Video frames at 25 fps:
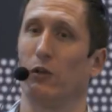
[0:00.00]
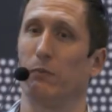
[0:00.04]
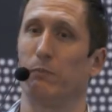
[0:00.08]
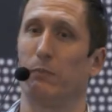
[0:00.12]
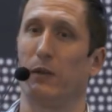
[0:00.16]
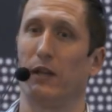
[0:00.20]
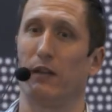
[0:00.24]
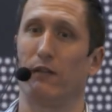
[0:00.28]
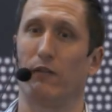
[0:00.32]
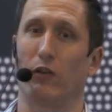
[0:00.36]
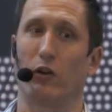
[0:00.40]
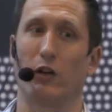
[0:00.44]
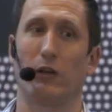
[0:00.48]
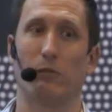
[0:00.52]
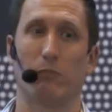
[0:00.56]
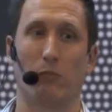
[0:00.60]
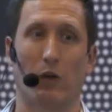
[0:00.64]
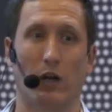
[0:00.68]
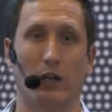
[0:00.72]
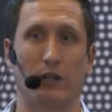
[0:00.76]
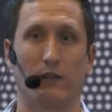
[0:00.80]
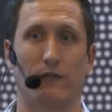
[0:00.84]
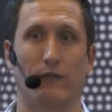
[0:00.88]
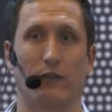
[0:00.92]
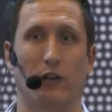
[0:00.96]
be very
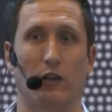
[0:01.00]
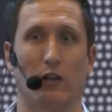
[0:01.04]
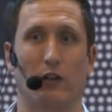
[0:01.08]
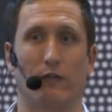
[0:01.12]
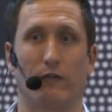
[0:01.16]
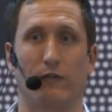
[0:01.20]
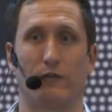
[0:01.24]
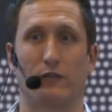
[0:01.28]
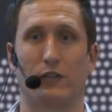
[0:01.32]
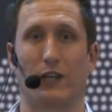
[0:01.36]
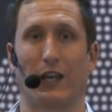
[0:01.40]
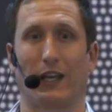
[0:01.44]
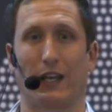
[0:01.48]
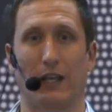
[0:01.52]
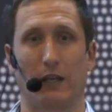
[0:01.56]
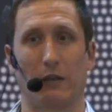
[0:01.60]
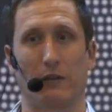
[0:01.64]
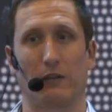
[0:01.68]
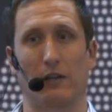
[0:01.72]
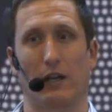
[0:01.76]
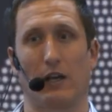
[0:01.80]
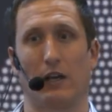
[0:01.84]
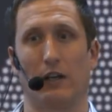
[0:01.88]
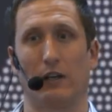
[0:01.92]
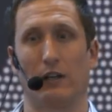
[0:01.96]
mindful of
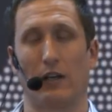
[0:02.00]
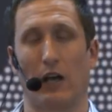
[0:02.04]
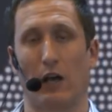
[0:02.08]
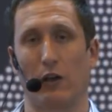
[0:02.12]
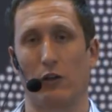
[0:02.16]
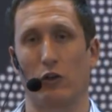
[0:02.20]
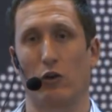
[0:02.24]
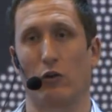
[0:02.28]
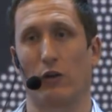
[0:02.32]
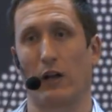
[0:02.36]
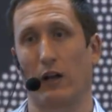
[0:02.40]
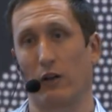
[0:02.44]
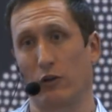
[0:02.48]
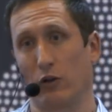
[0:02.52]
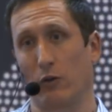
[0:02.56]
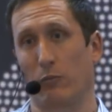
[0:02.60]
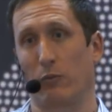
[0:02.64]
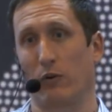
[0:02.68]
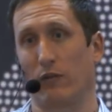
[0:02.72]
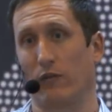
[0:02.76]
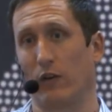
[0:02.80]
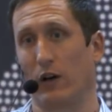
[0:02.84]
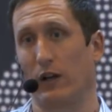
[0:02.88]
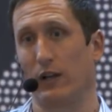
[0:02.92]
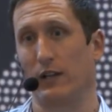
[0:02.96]
checking out your
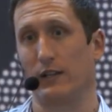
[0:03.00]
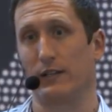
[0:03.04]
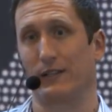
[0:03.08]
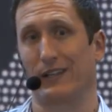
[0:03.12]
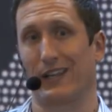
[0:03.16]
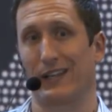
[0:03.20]
providers,